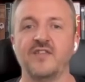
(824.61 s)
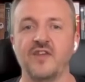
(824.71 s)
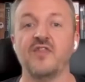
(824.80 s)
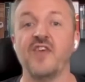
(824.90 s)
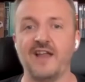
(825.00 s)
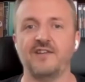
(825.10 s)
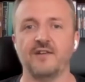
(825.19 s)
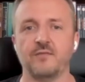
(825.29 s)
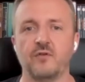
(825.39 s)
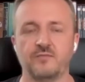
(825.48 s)
that
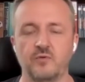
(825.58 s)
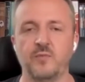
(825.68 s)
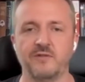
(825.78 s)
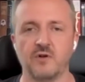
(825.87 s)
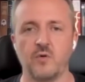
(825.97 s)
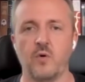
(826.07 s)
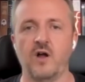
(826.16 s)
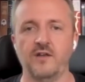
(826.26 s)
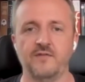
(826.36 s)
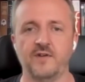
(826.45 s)
is what will be
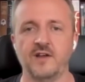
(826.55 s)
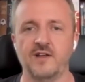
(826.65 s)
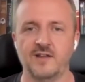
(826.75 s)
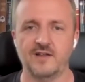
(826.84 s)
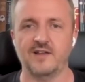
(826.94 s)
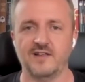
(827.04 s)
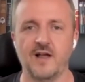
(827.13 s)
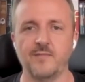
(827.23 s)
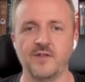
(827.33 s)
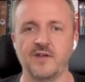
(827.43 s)
required of her.
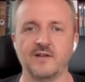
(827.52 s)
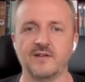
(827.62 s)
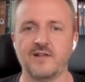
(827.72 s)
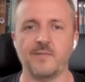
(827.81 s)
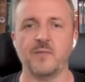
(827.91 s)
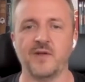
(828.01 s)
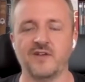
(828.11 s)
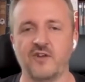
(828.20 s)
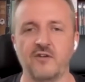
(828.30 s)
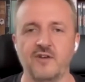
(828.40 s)
Come the
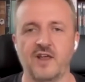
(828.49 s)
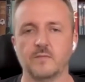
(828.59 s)
big showdown.